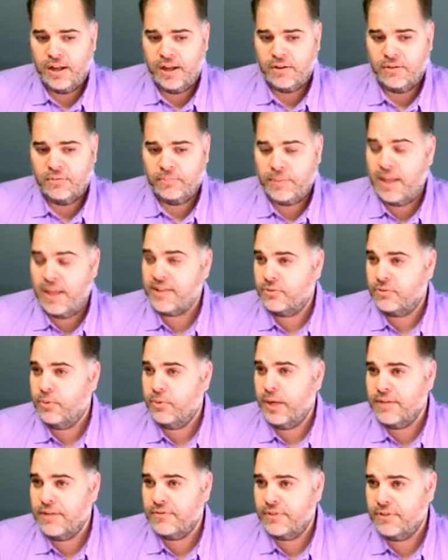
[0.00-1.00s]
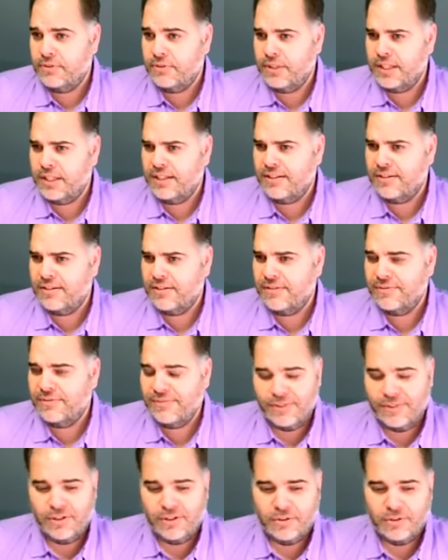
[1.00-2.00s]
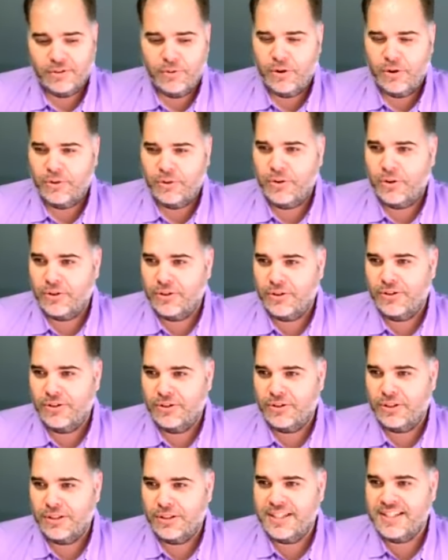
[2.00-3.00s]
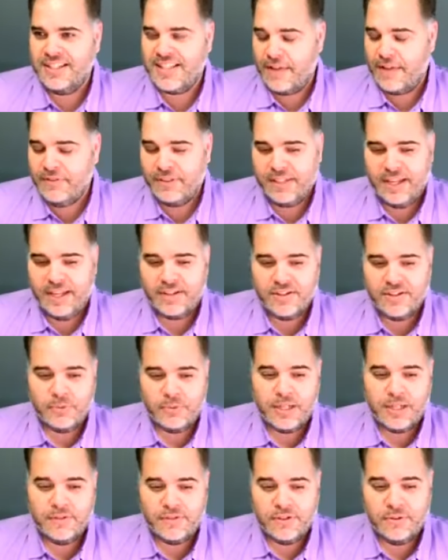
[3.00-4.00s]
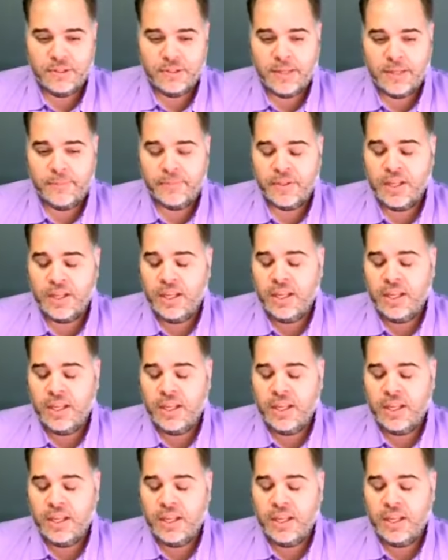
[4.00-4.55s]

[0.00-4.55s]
best way of doing it, or the least advantageous way of doing it,